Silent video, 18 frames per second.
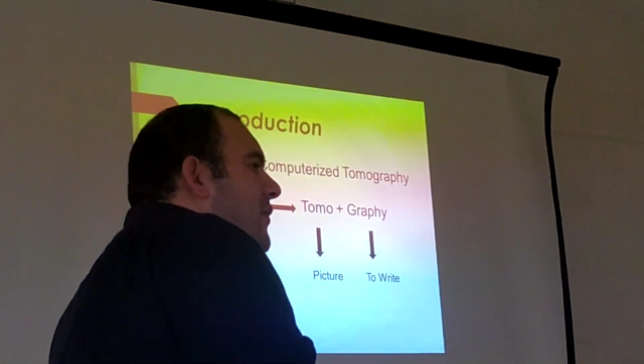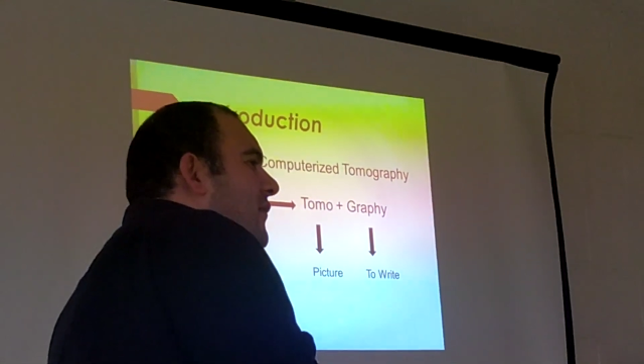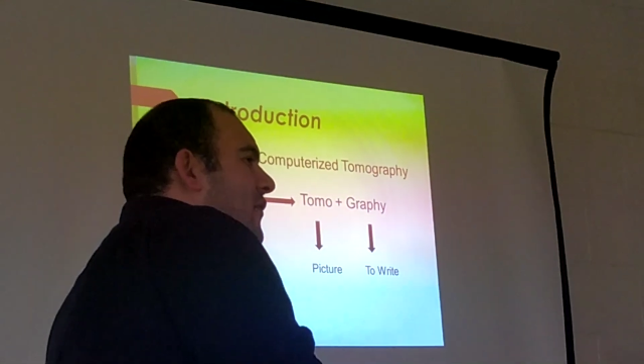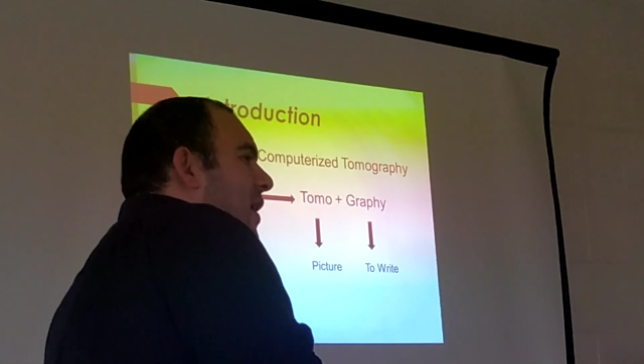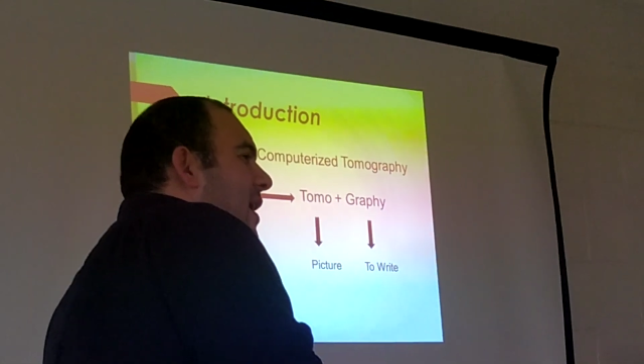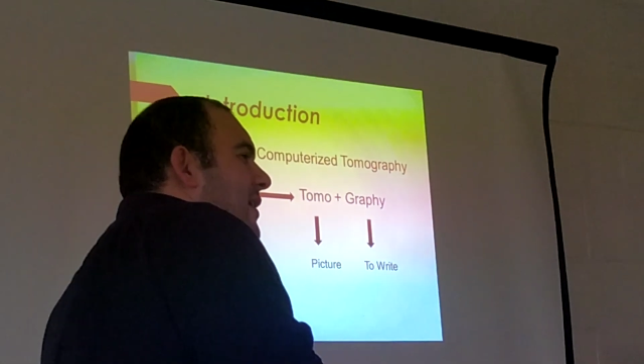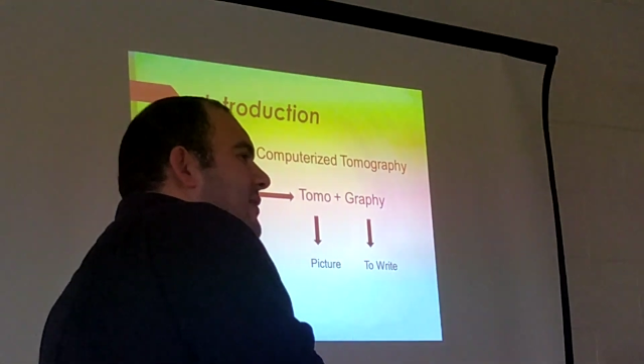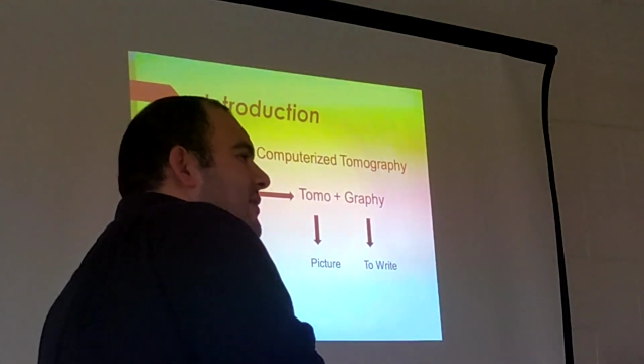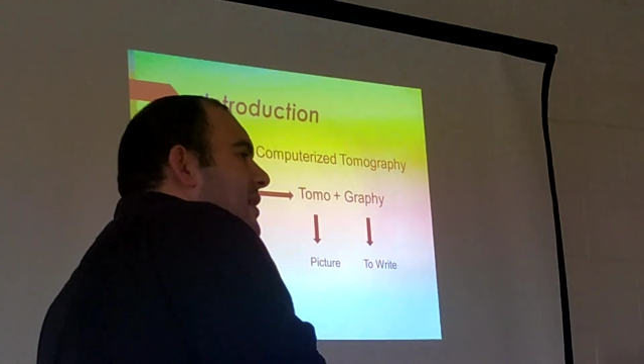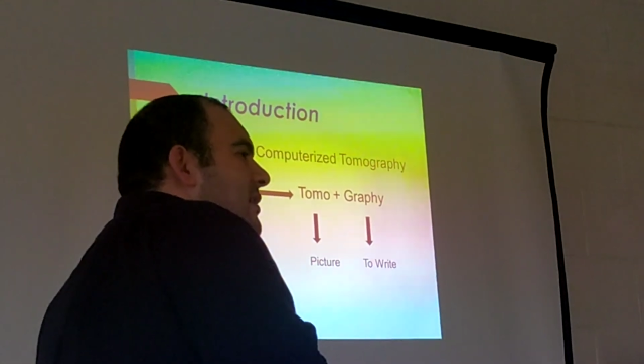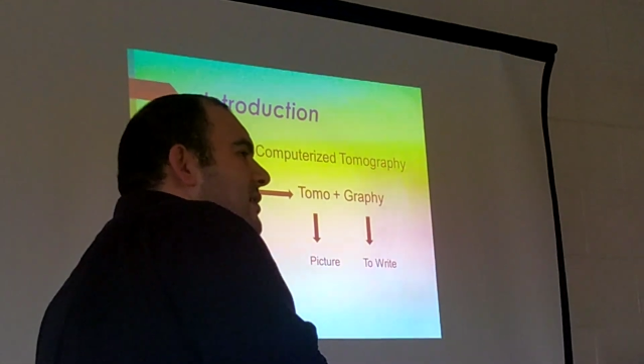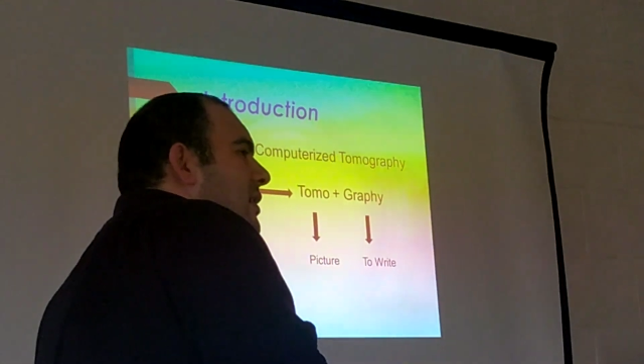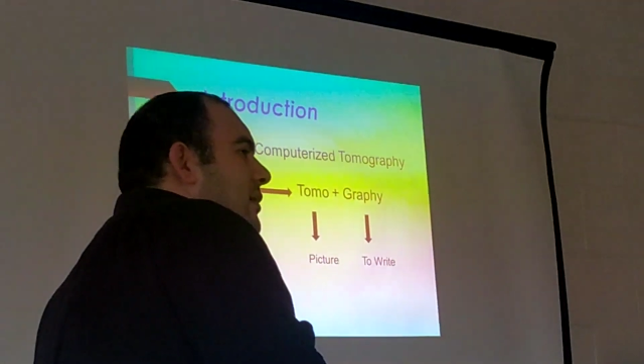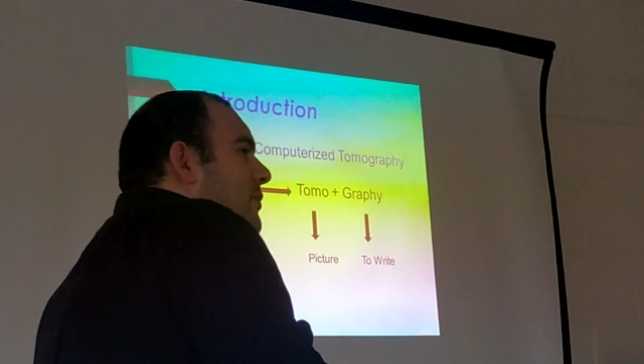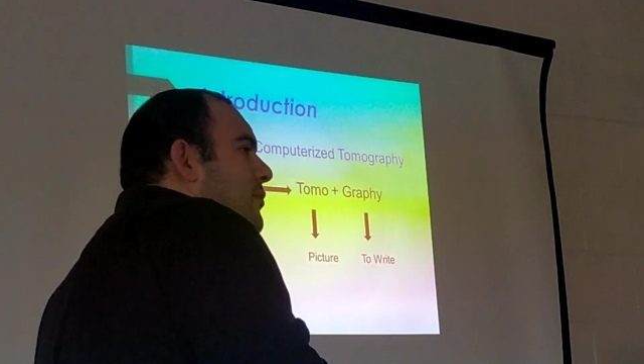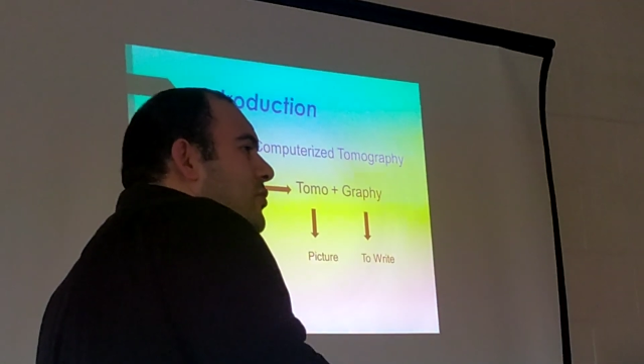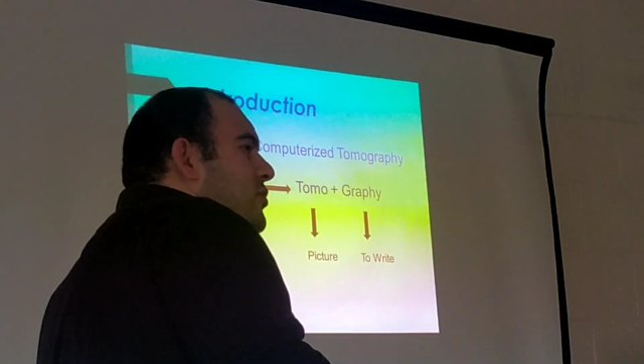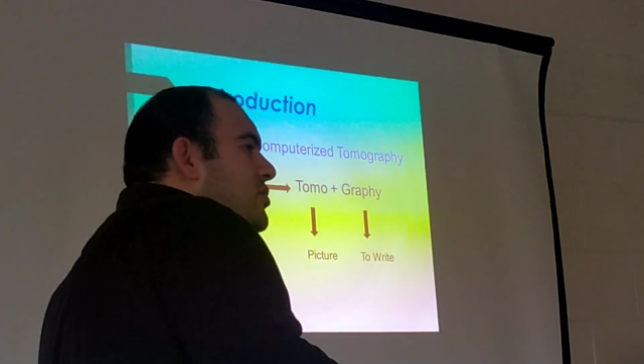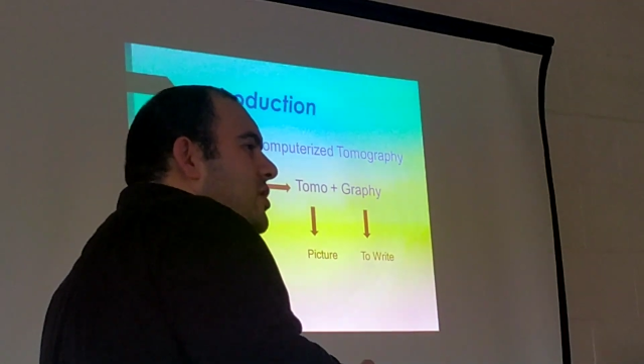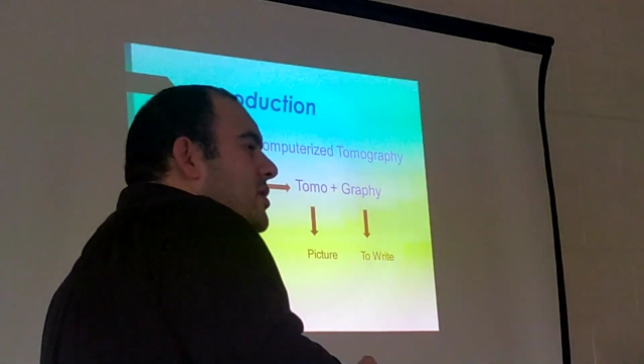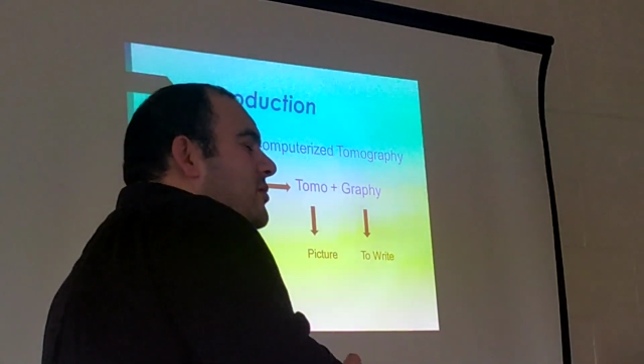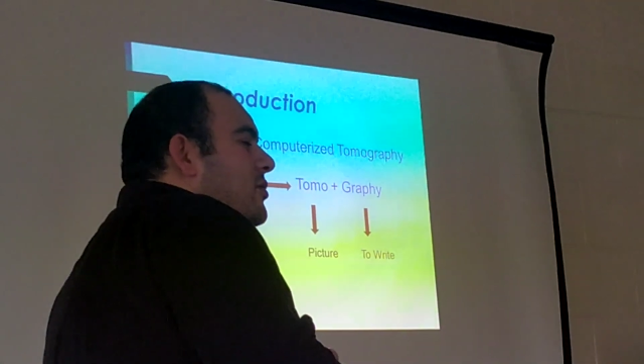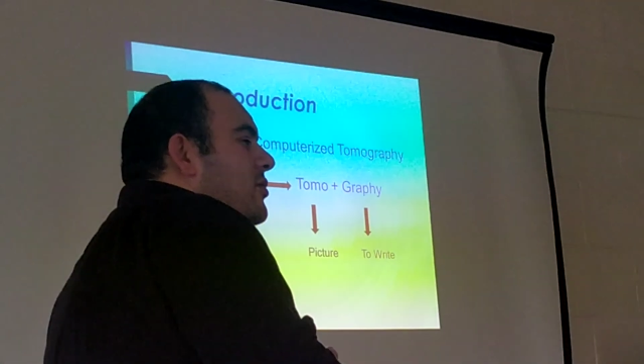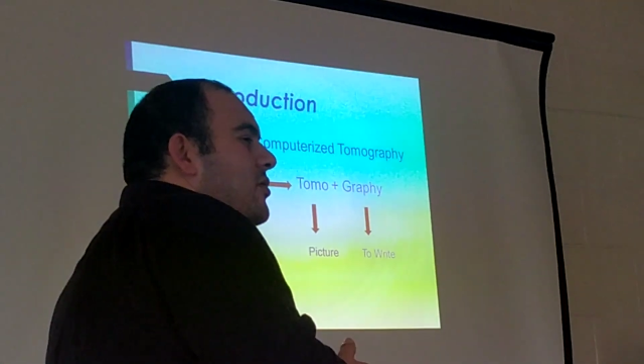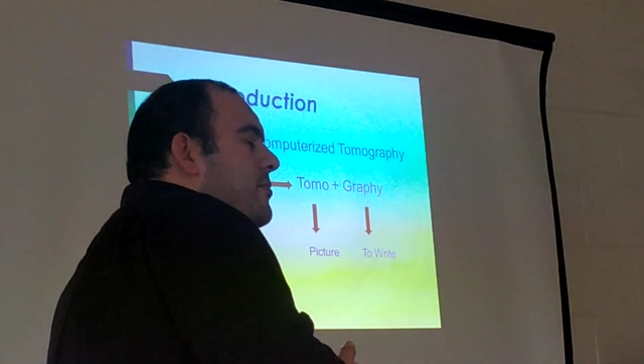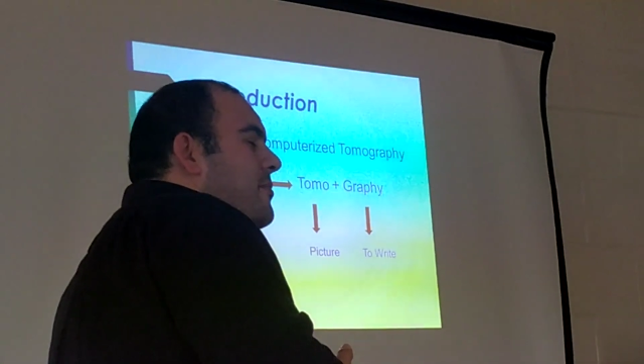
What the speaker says: find it in positron